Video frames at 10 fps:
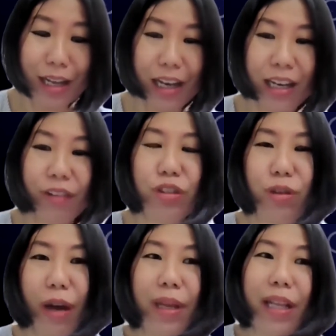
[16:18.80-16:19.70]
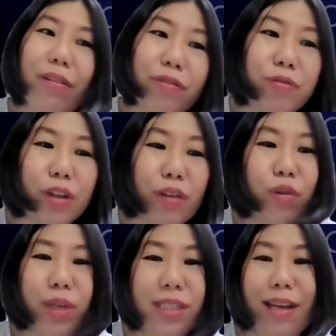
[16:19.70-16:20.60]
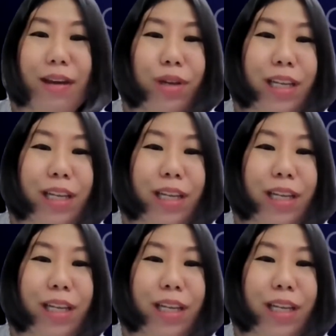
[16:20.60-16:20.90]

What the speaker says: love to, I mean, for the viewers, they're